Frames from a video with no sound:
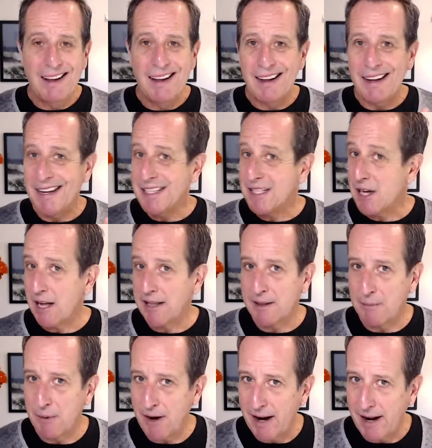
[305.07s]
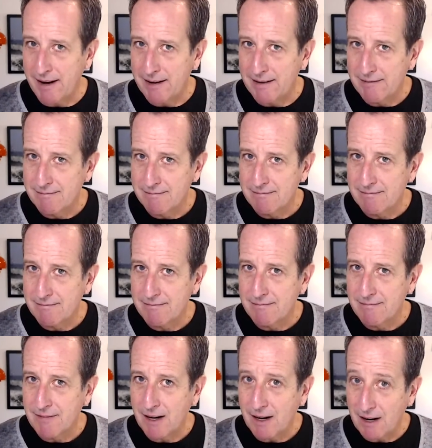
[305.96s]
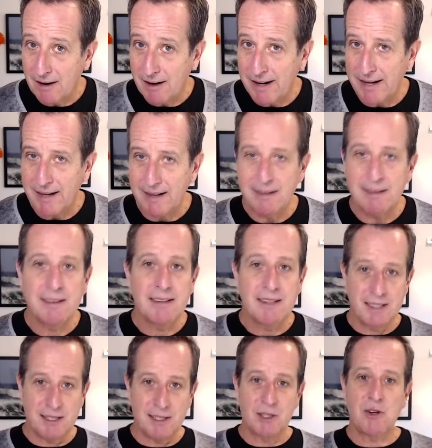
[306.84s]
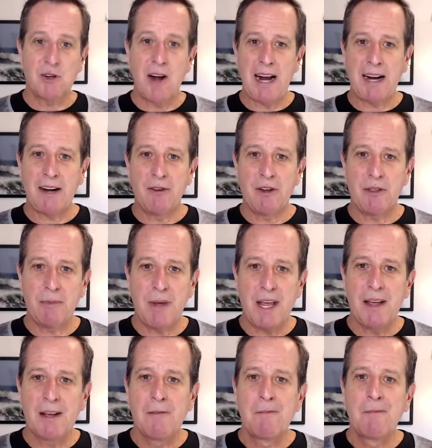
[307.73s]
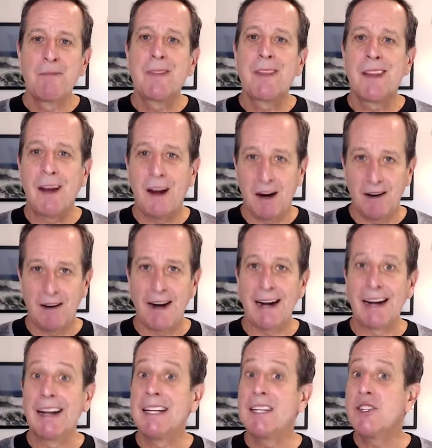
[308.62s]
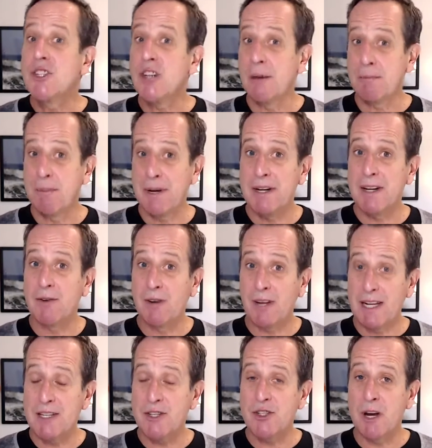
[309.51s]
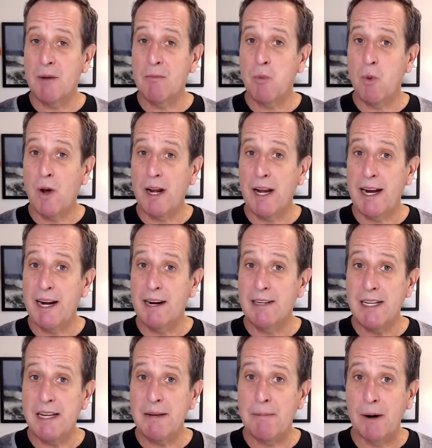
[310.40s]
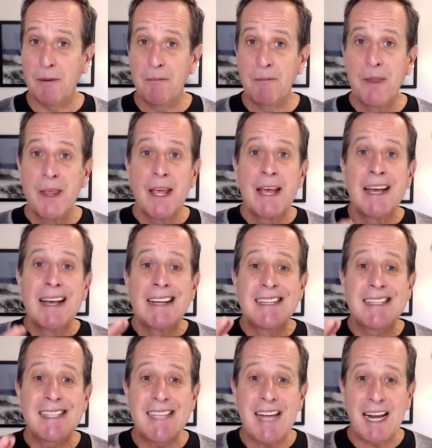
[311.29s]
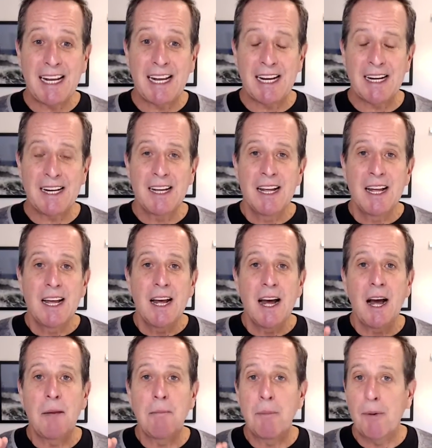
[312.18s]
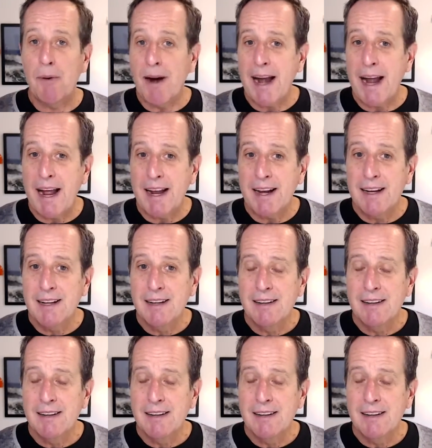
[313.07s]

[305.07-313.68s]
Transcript: is not the brand. All right, you still tracking with me? All right, let's jump into let's jump one layer deeper. Second, a brand